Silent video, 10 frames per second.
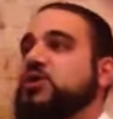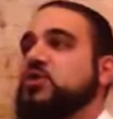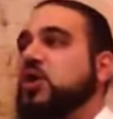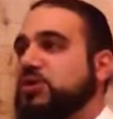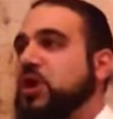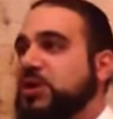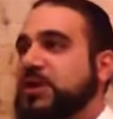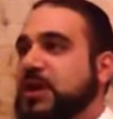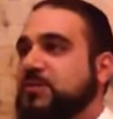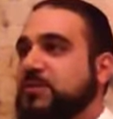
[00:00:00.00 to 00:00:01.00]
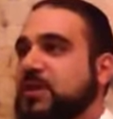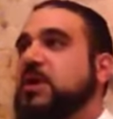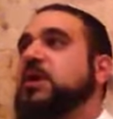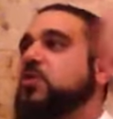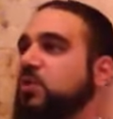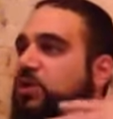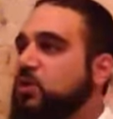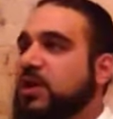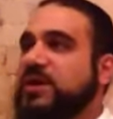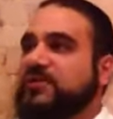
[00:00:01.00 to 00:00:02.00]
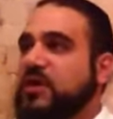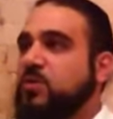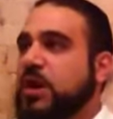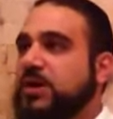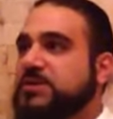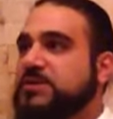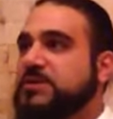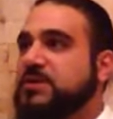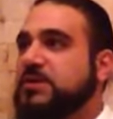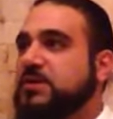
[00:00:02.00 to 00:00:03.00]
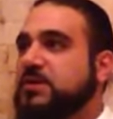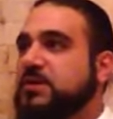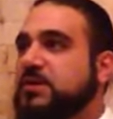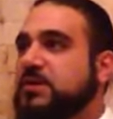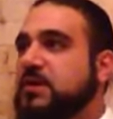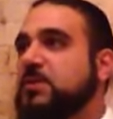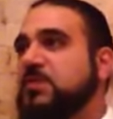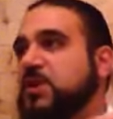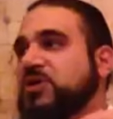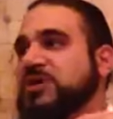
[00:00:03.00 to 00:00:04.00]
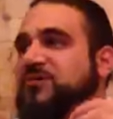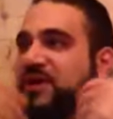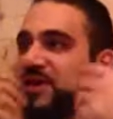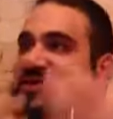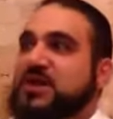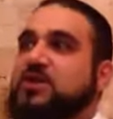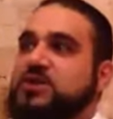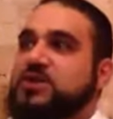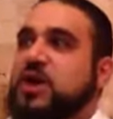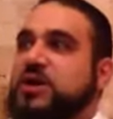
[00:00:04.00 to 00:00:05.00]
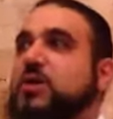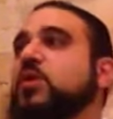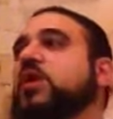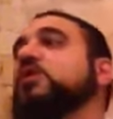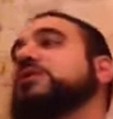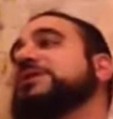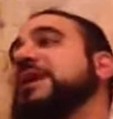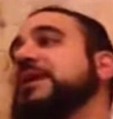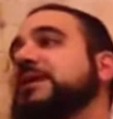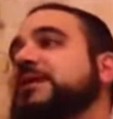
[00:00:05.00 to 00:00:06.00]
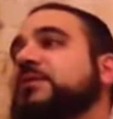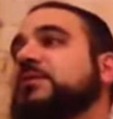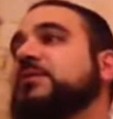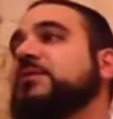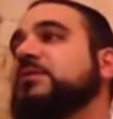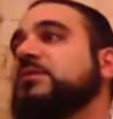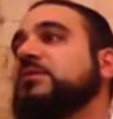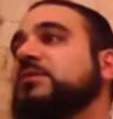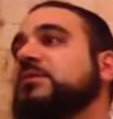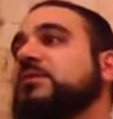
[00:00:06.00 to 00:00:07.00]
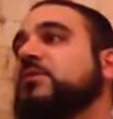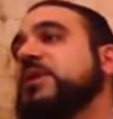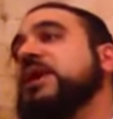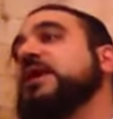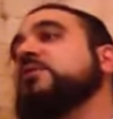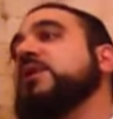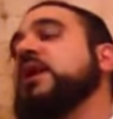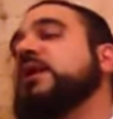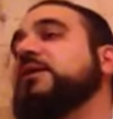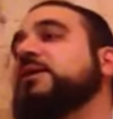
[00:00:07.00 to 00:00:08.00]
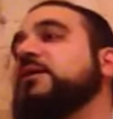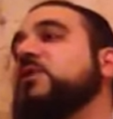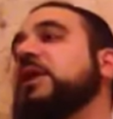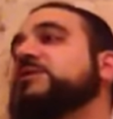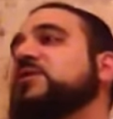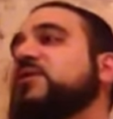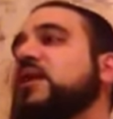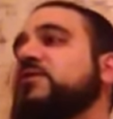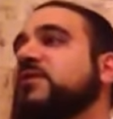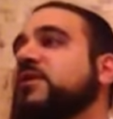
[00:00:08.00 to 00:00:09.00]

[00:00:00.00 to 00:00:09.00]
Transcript: You go talk to him. We'll do whatever he wants, because if he continues talking, we're going to die. We can't continue. We can't survive.